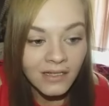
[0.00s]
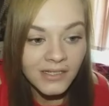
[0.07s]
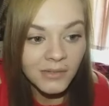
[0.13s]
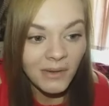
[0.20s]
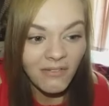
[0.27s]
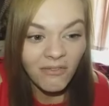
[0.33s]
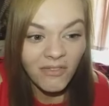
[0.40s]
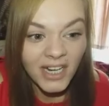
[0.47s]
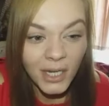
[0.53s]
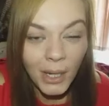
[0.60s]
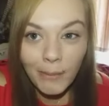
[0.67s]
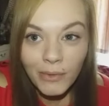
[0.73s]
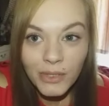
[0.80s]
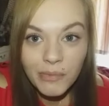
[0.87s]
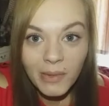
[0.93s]
So we haven't really
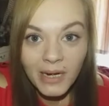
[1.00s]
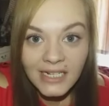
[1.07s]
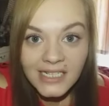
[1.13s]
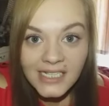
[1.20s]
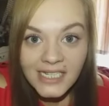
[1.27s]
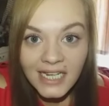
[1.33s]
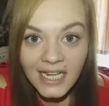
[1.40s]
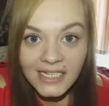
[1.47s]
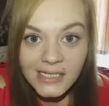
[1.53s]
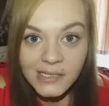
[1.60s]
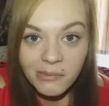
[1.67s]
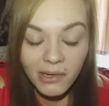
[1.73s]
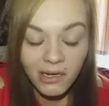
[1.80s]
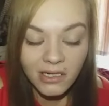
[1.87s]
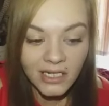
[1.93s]
got much planned today,
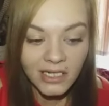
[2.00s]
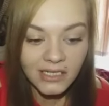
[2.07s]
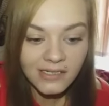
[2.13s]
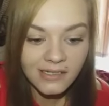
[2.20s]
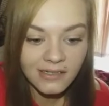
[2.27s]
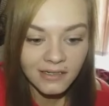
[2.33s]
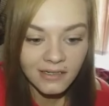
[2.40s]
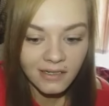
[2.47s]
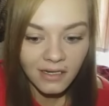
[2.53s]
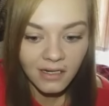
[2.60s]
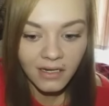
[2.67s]
to be honest.